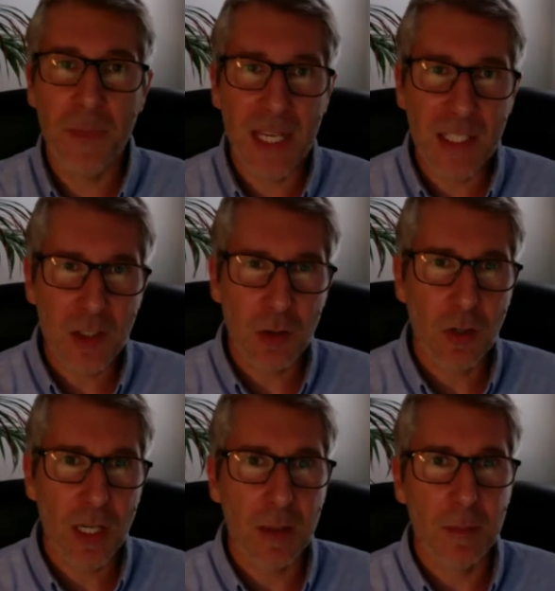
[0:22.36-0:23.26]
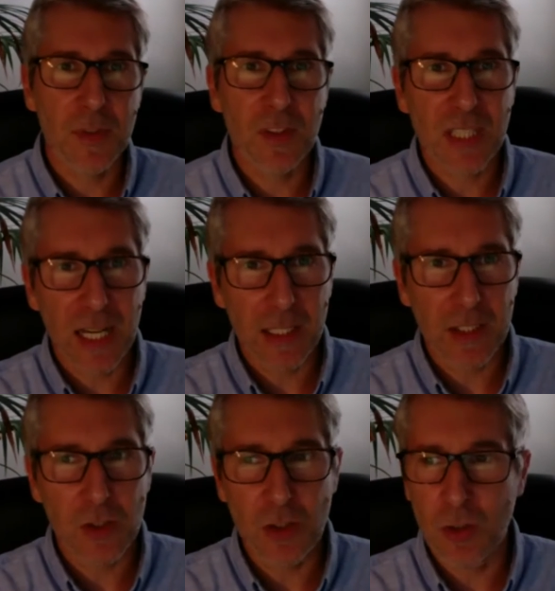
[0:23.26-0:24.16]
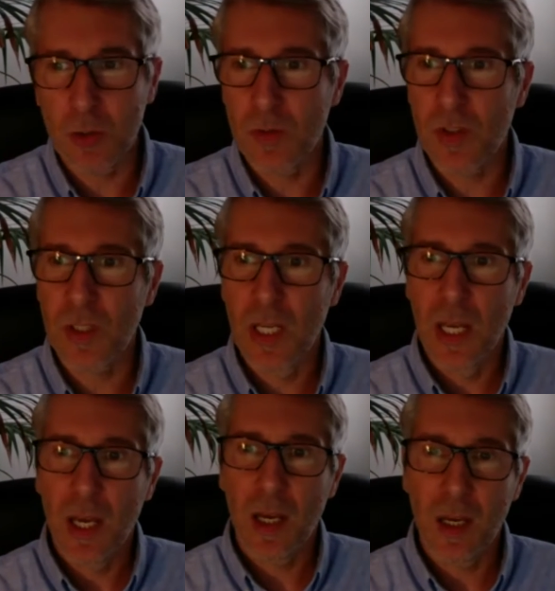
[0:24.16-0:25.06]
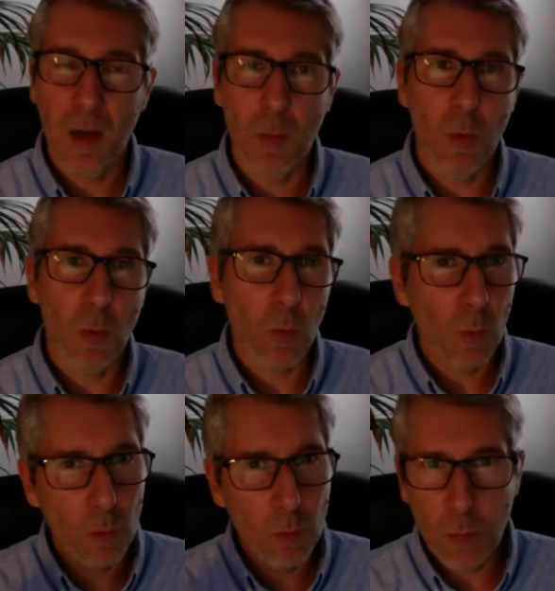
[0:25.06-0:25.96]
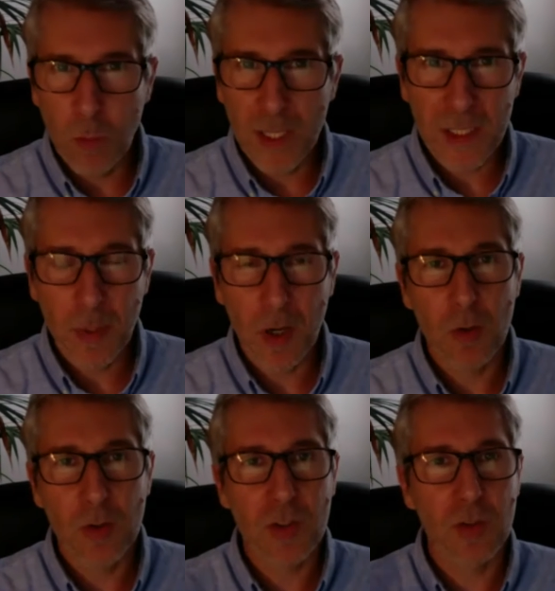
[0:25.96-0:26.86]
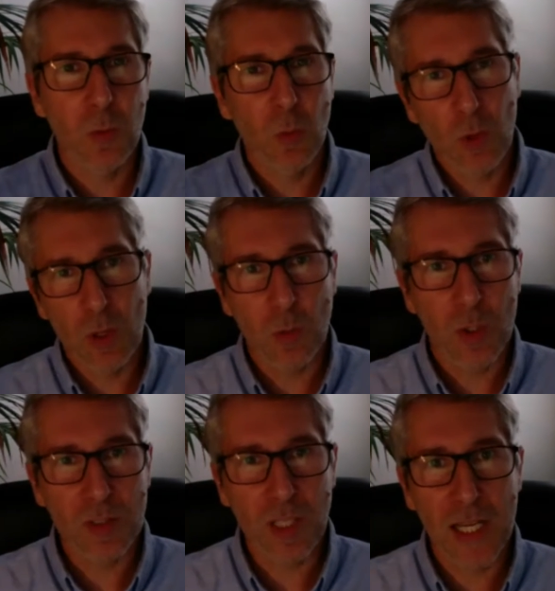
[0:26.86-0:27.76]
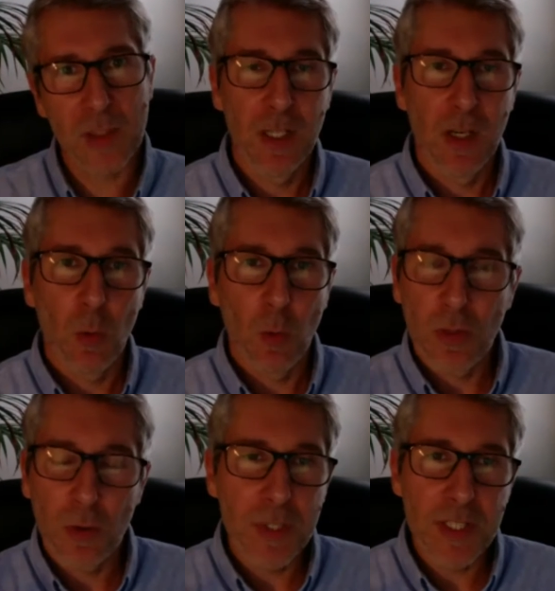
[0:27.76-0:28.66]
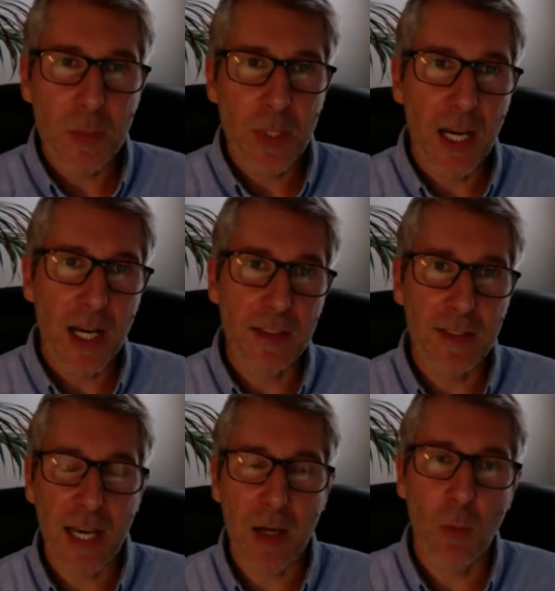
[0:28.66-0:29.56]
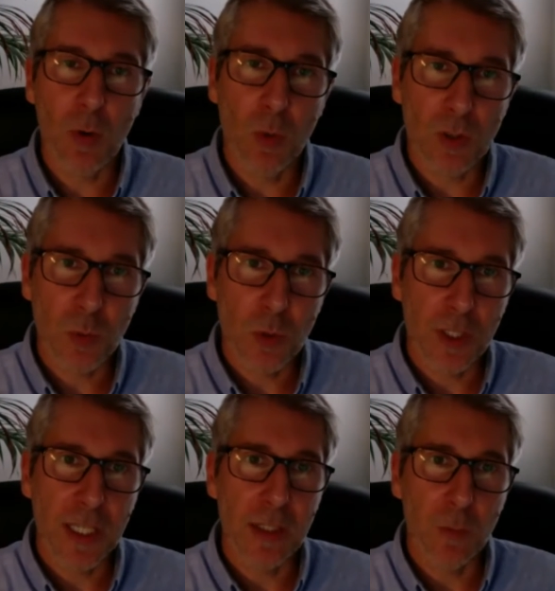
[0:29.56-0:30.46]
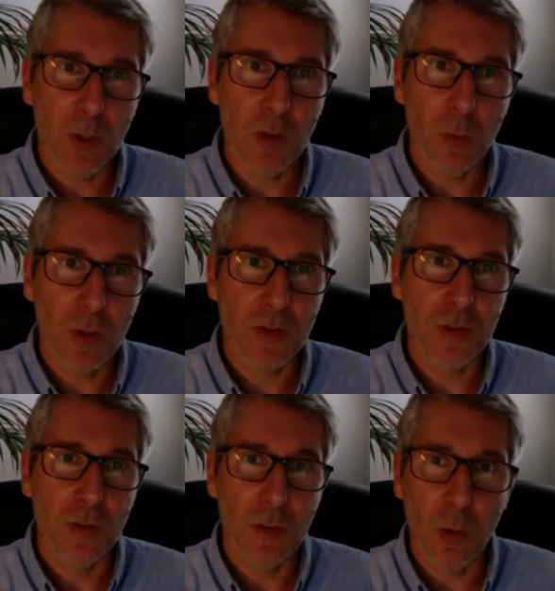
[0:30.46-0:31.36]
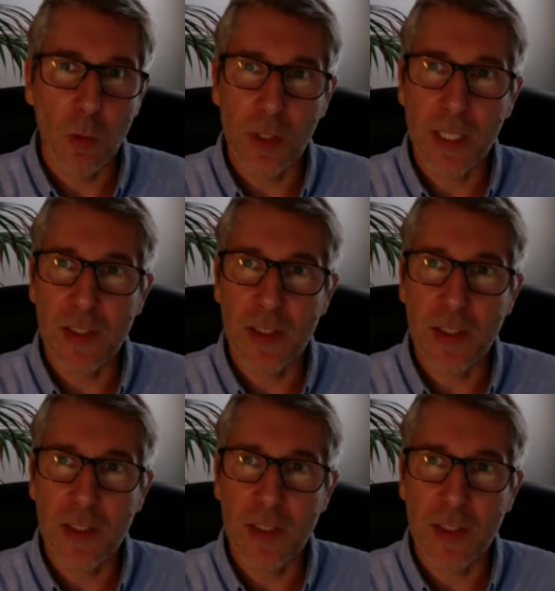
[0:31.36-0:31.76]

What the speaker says: Instagram, styling shoots, when you post, what's like the reason behind that, and what's working and what's not working.